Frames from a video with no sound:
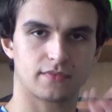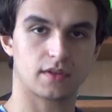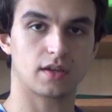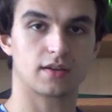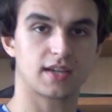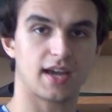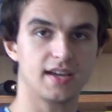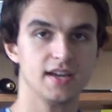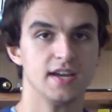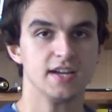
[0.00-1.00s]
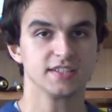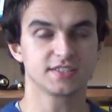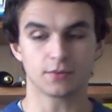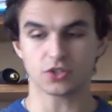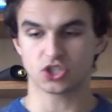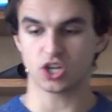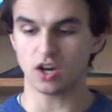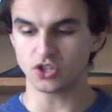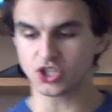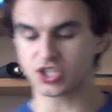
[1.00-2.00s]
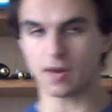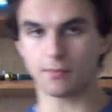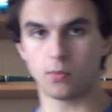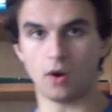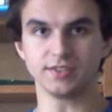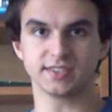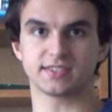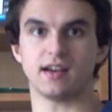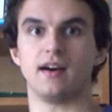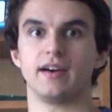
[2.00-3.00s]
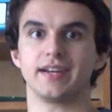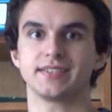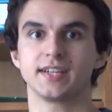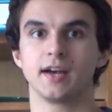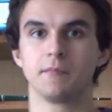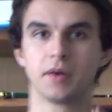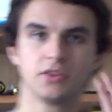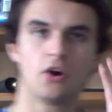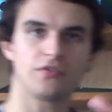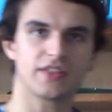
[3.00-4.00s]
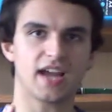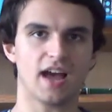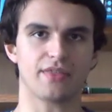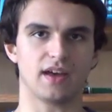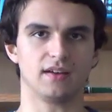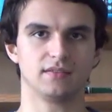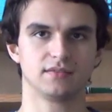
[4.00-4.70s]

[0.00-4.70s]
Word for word: Okay, so it charges up one side but not the other.